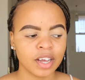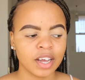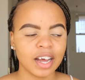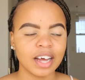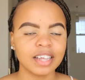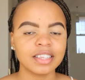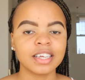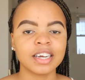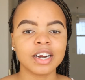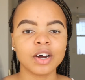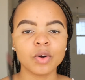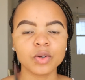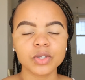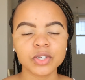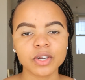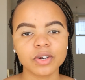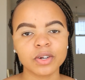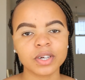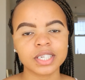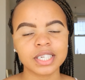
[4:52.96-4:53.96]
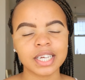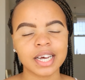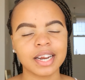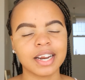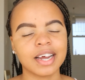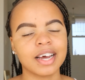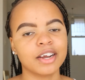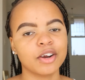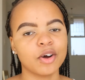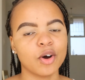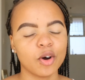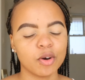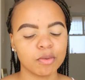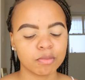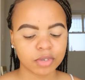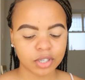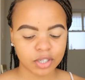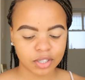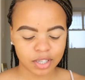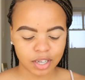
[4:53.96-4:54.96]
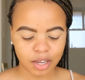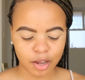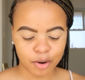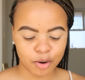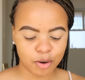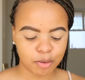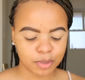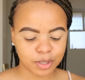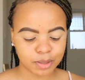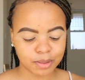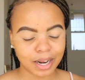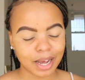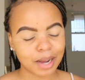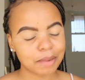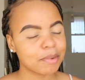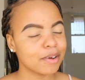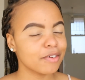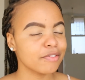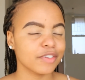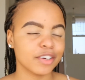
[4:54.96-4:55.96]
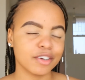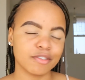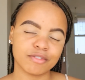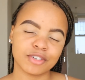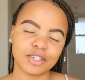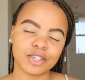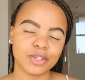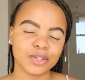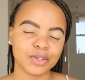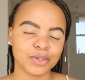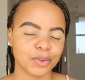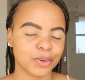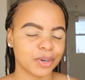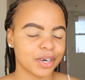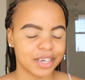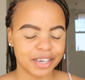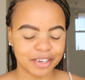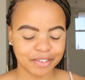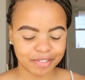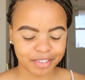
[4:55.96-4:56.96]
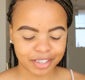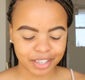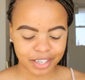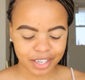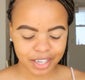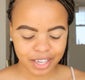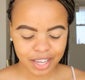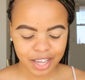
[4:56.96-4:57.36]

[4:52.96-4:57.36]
and then I also looked at home, because at home is like my favorite store ever,